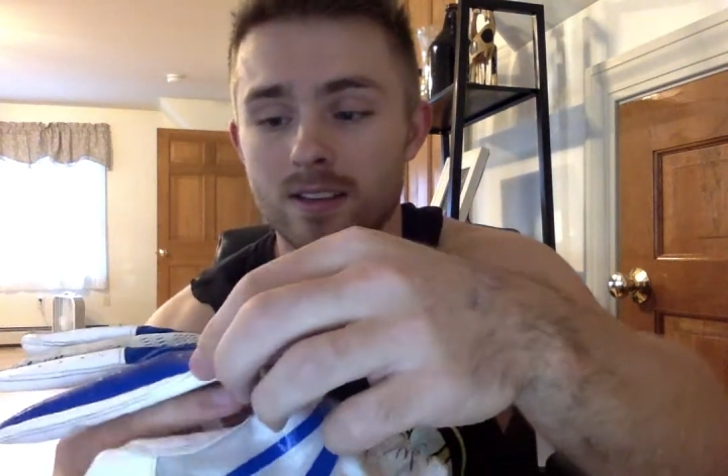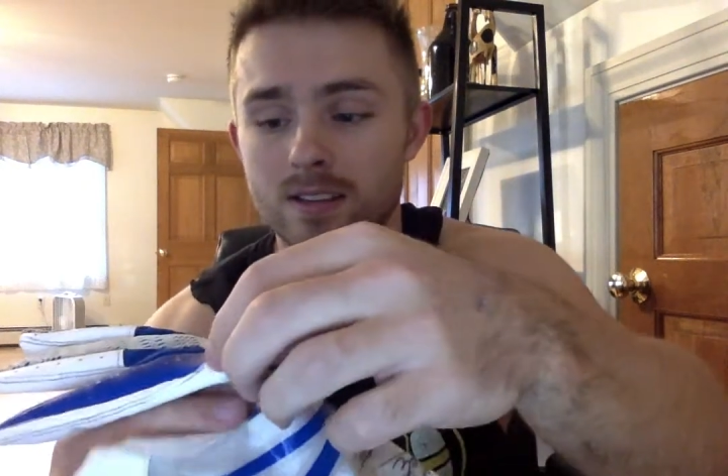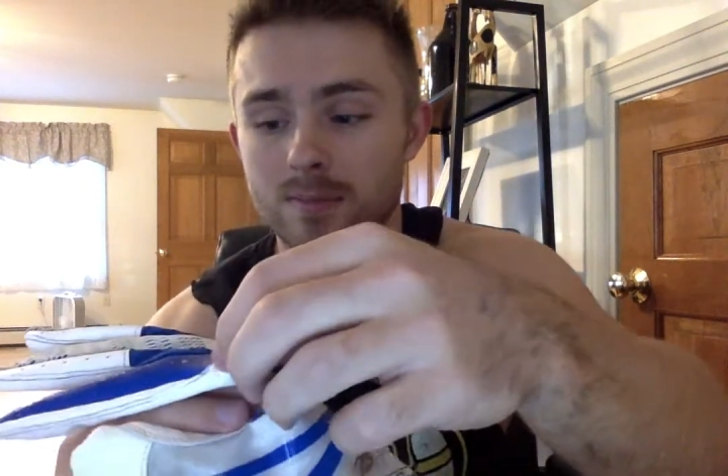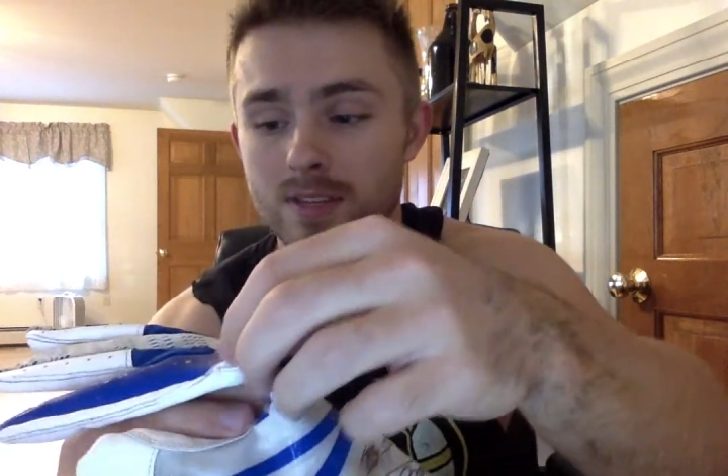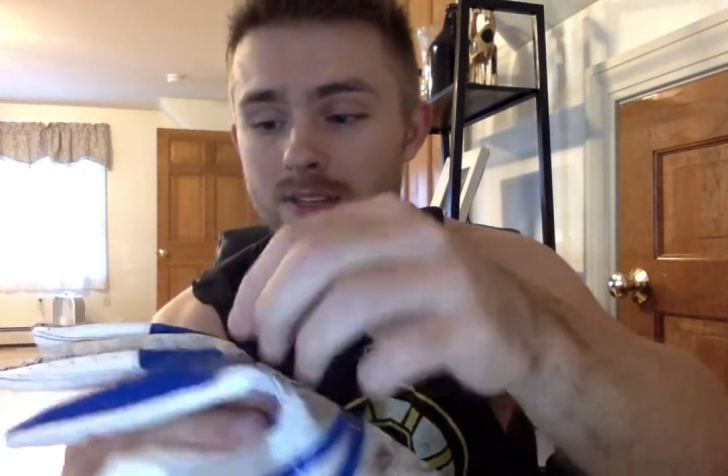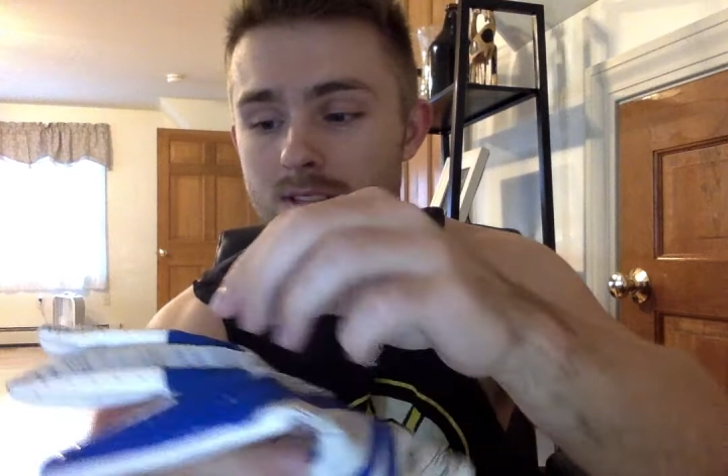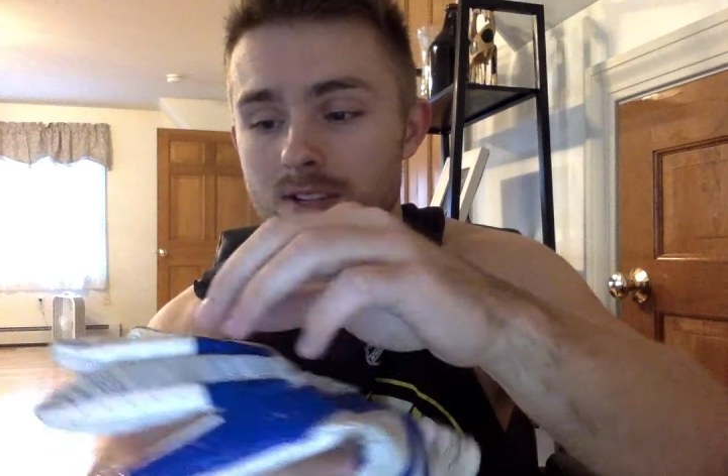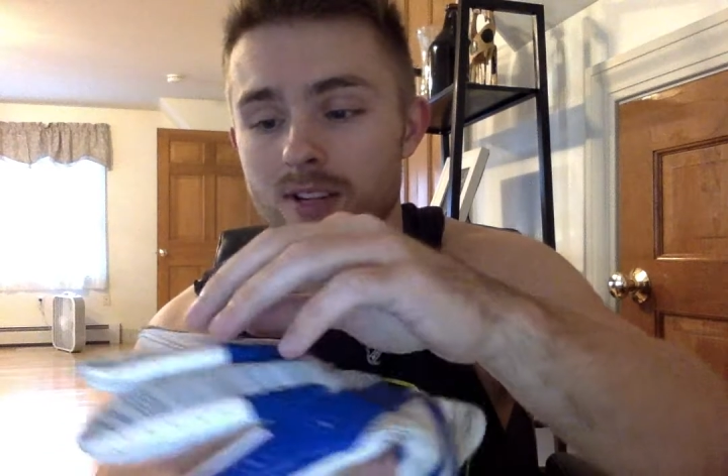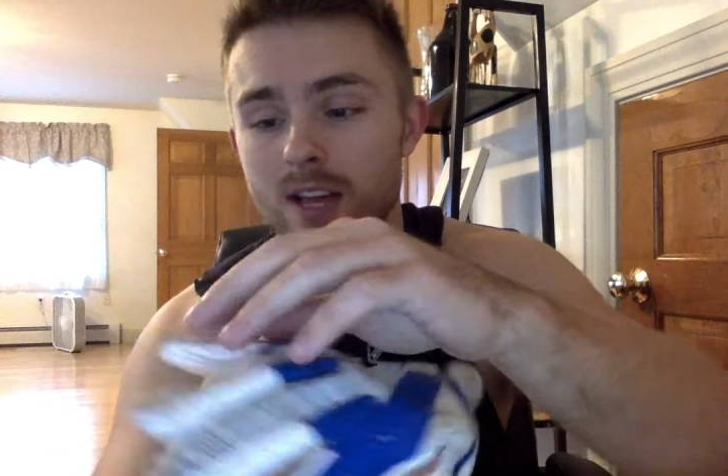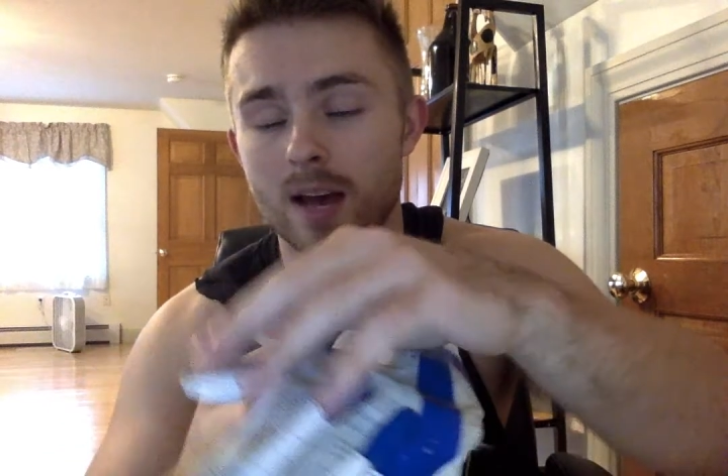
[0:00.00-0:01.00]
some of the
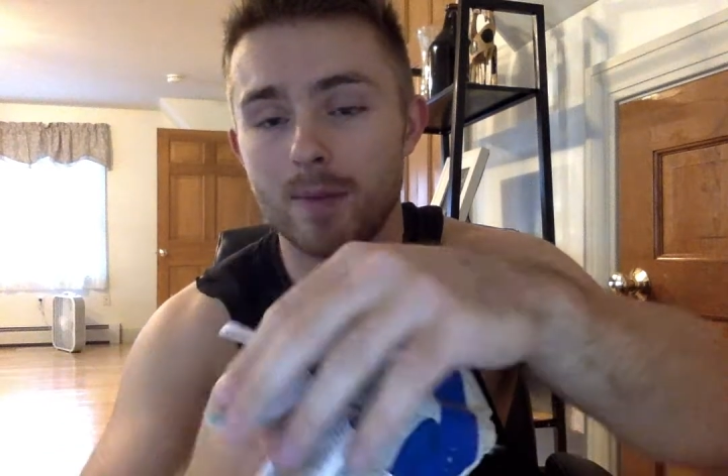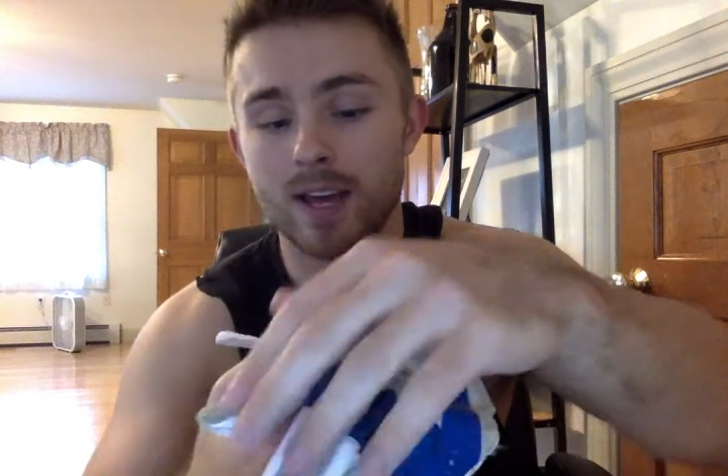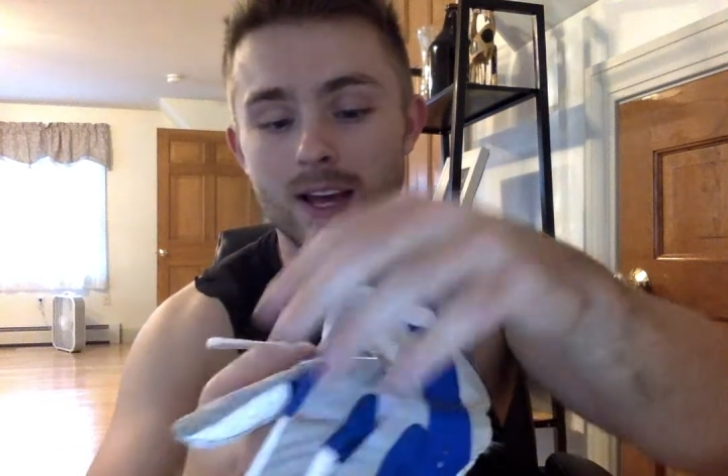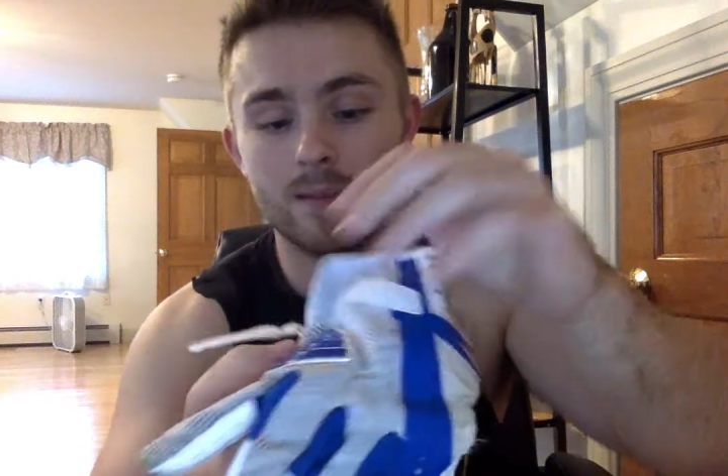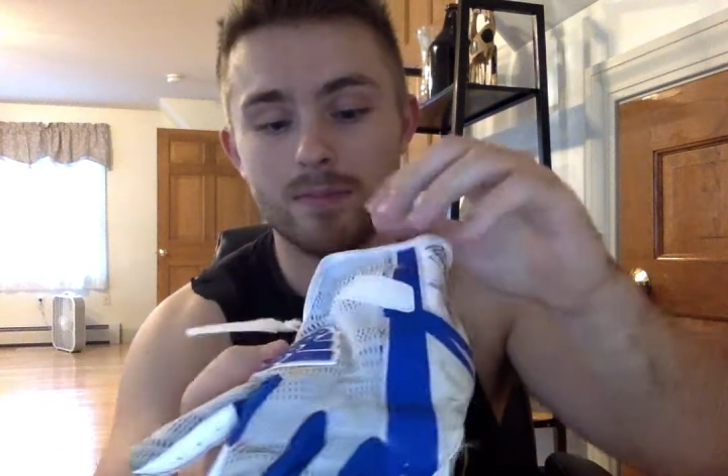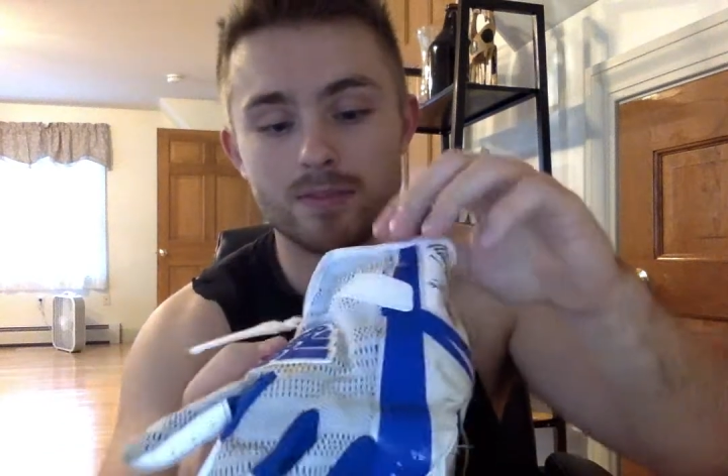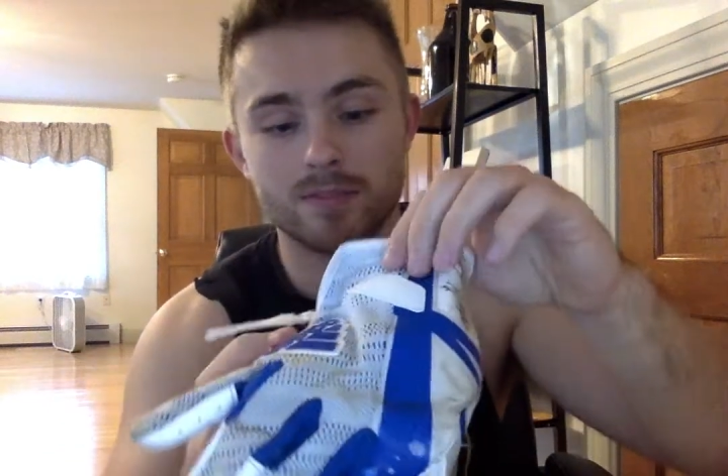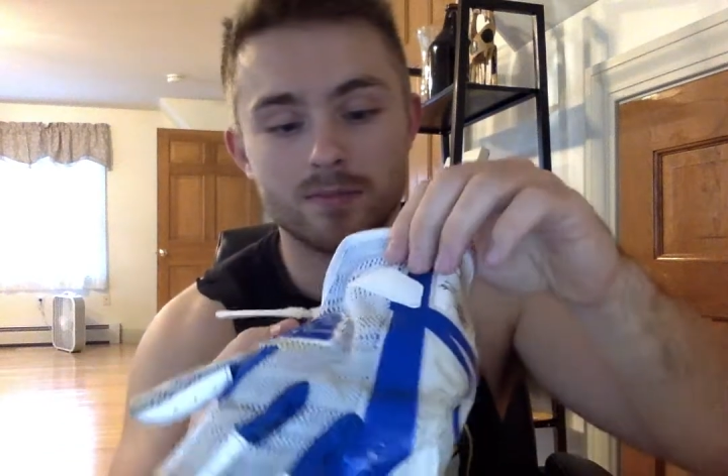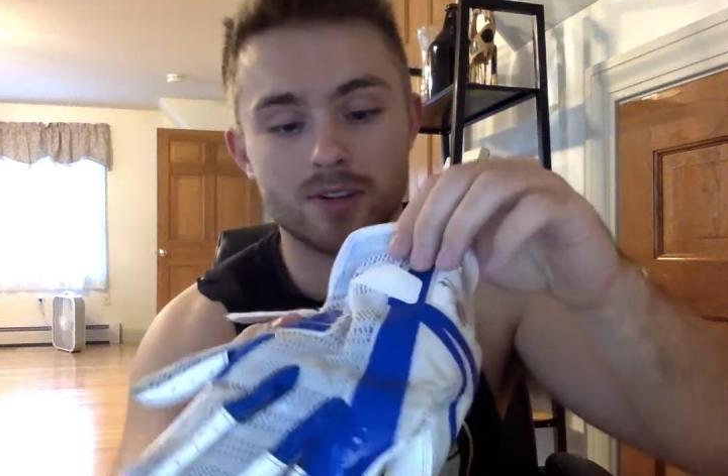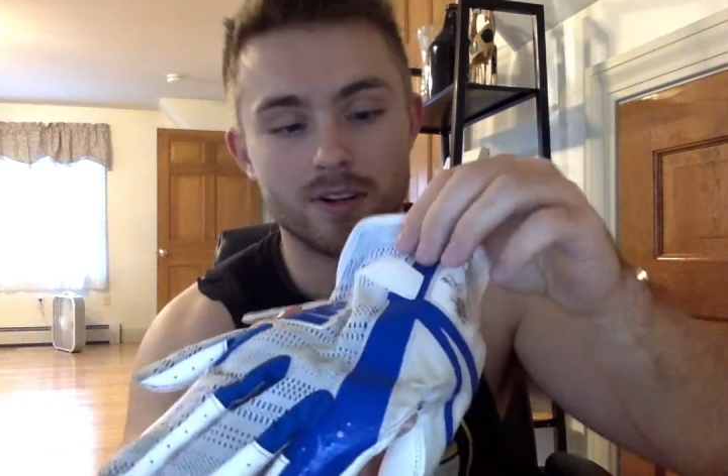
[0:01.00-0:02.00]
stitching coming up,
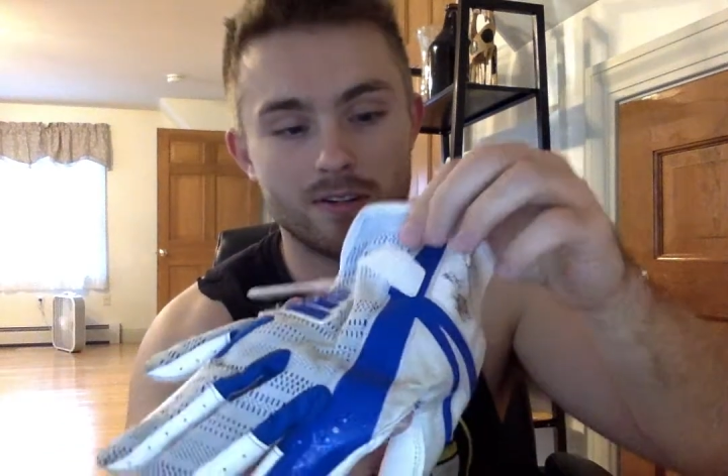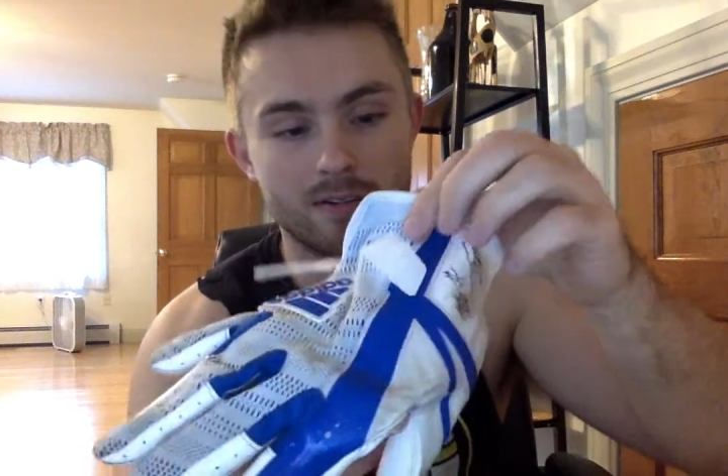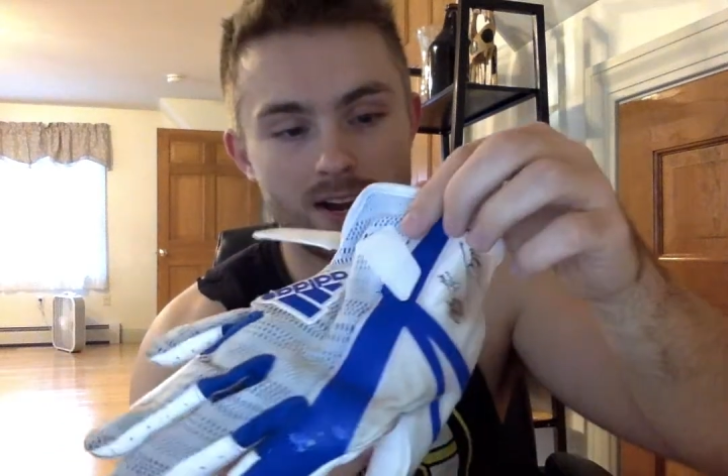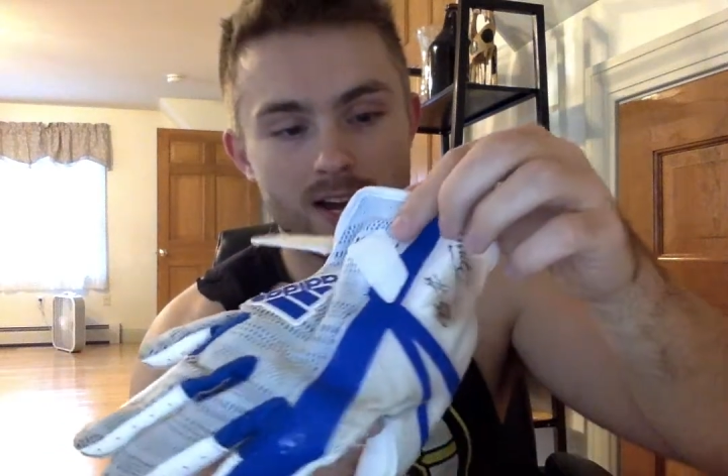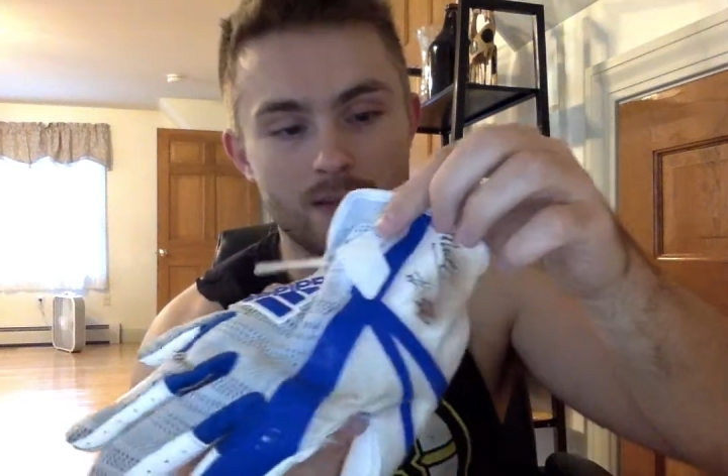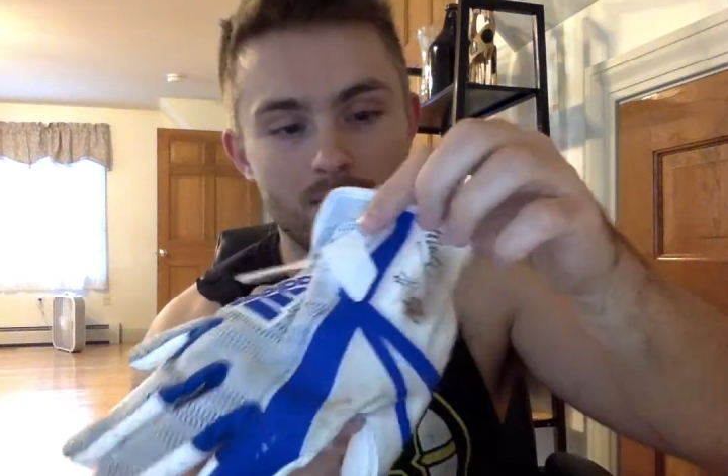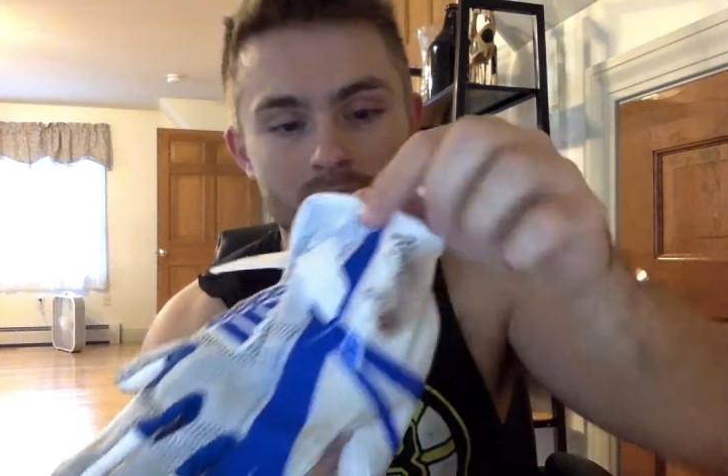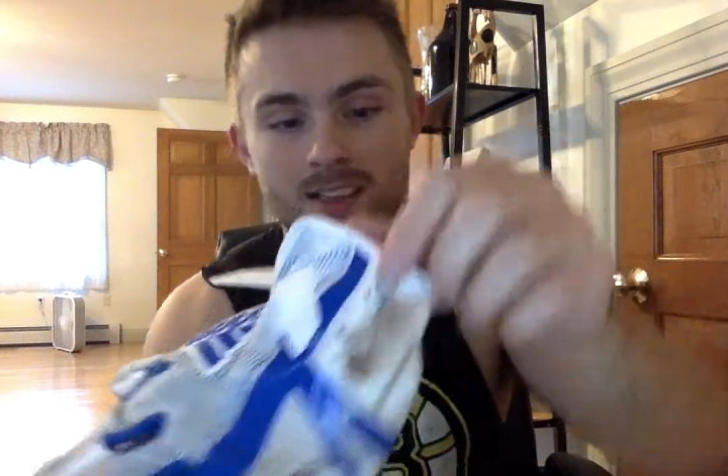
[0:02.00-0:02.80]
some dirt and grime,